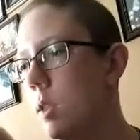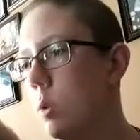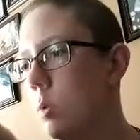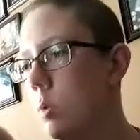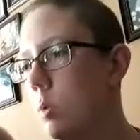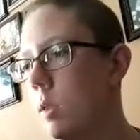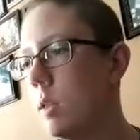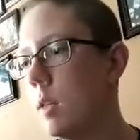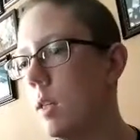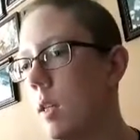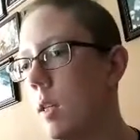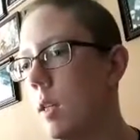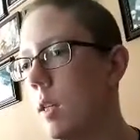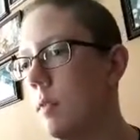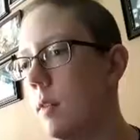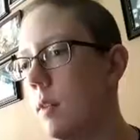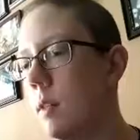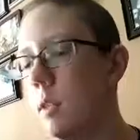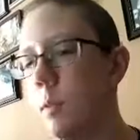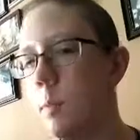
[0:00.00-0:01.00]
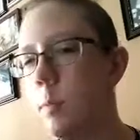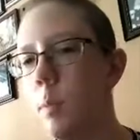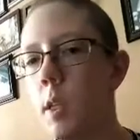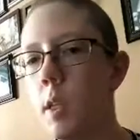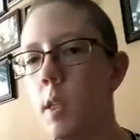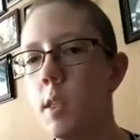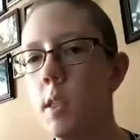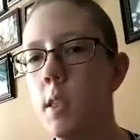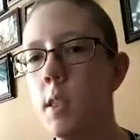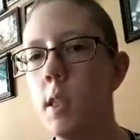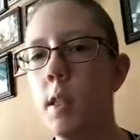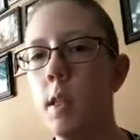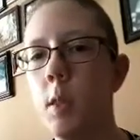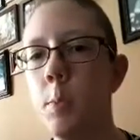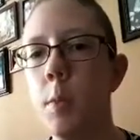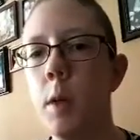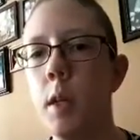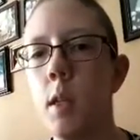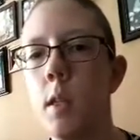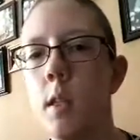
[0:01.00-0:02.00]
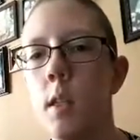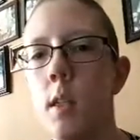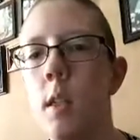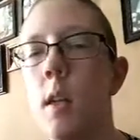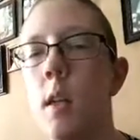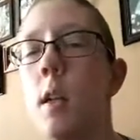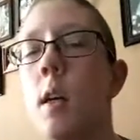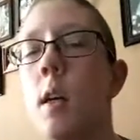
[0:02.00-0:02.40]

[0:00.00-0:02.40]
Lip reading: you receive as a military dependent?